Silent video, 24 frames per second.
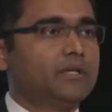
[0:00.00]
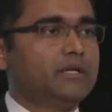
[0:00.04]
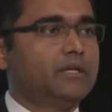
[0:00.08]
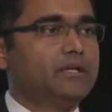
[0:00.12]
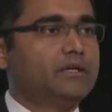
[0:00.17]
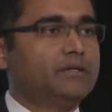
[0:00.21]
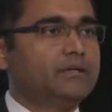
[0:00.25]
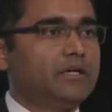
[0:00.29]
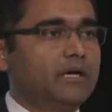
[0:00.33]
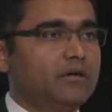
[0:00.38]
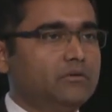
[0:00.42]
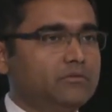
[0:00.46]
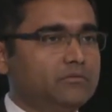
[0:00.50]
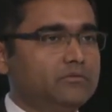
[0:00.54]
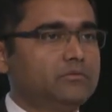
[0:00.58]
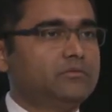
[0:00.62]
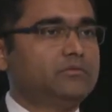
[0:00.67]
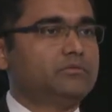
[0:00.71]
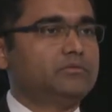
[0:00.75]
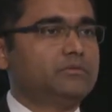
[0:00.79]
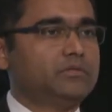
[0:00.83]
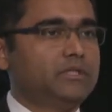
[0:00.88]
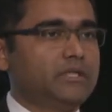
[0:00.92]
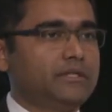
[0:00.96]

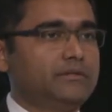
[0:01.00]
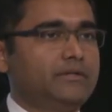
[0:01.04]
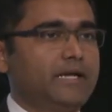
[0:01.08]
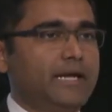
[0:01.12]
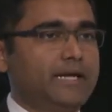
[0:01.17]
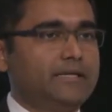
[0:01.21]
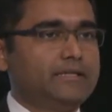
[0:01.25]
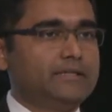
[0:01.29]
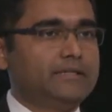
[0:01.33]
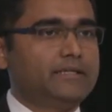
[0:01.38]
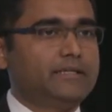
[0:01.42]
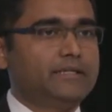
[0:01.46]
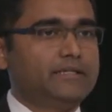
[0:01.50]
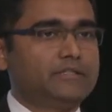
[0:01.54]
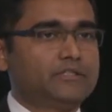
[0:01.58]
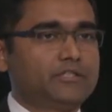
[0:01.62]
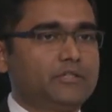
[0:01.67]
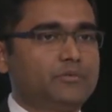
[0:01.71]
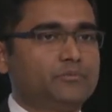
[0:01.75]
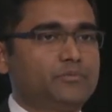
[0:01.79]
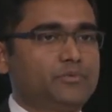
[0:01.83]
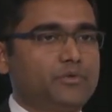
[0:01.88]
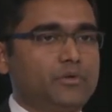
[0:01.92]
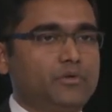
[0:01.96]
around the
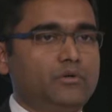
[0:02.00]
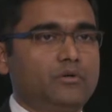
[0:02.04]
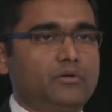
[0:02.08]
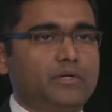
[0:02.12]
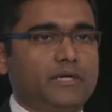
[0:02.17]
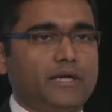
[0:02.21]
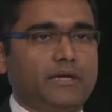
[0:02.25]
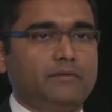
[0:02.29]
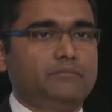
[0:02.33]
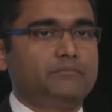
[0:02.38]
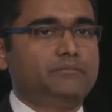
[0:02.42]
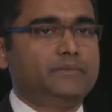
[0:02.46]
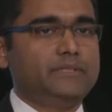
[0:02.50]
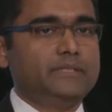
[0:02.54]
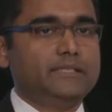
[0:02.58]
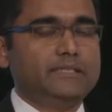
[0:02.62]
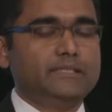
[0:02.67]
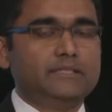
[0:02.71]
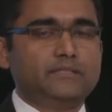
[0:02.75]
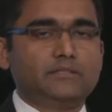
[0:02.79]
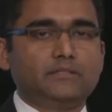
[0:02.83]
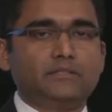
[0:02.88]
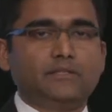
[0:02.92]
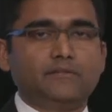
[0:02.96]
eradication program,
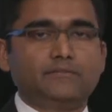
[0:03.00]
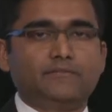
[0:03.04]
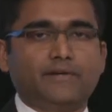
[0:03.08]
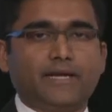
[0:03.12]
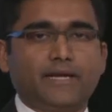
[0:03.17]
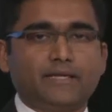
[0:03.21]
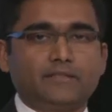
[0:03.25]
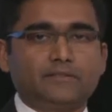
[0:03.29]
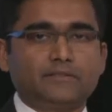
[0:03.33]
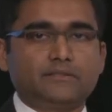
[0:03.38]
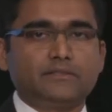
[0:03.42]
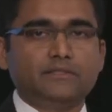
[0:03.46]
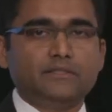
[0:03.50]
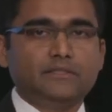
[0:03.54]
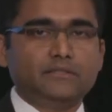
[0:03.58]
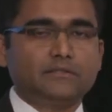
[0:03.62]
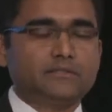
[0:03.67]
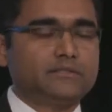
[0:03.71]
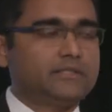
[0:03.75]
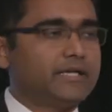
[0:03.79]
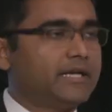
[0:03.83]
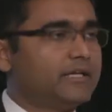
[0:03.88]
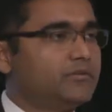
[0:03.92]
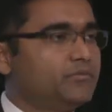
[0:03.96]
be it the
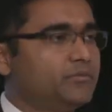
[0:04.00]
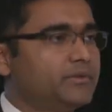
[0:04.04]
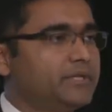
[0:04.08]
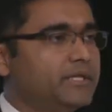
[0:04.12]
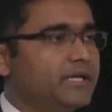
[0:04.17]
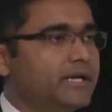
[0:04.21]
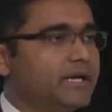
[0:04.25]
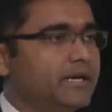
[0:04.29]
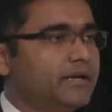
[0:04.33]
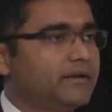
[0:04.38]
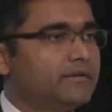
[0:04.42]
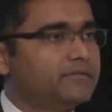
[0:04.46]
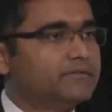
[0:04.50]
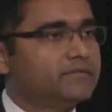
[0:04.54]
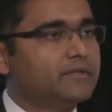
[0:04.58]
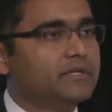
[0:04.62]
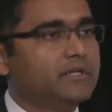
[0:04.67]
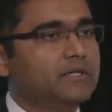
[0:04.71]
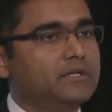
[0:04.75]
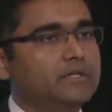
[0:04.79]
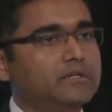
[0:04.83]
vaccines that we have,